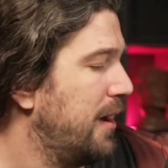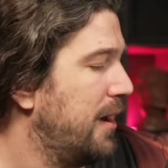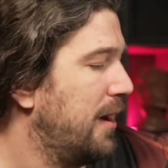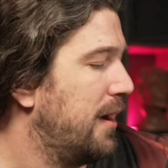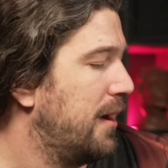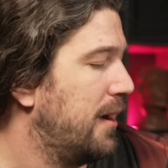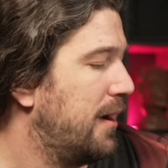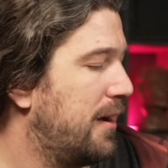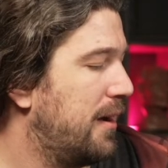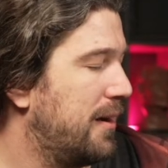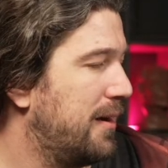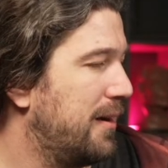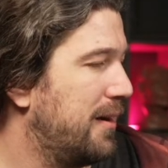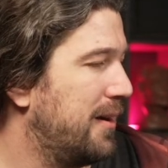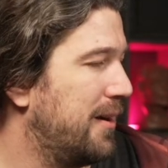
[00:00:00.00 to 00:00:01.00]

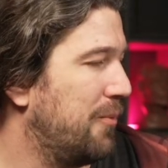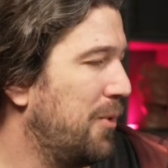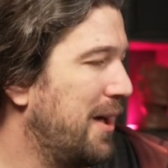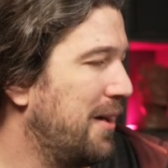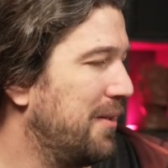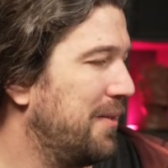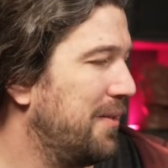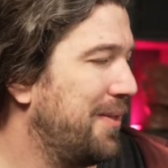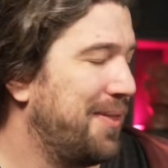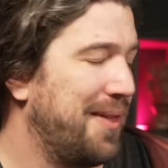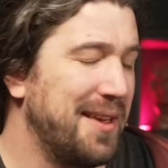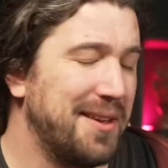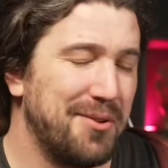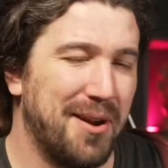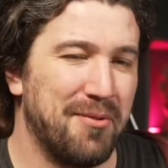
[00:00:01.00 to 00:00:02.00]
Well, thank
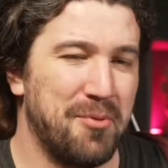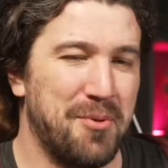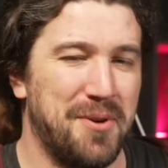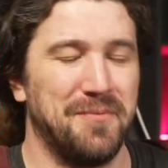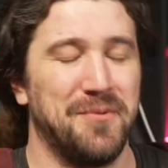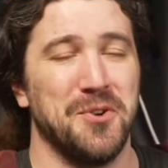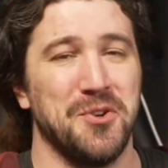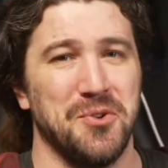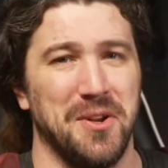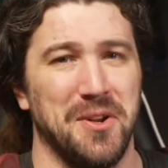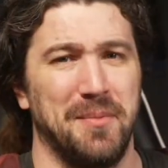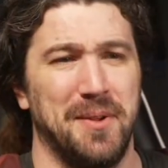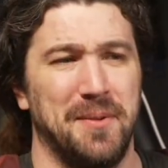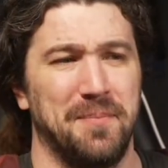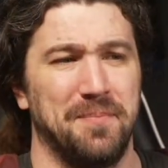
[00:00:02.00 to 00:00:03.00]
you everyone for joining
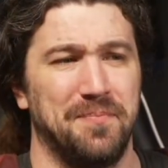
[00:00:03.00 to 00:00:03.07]
me.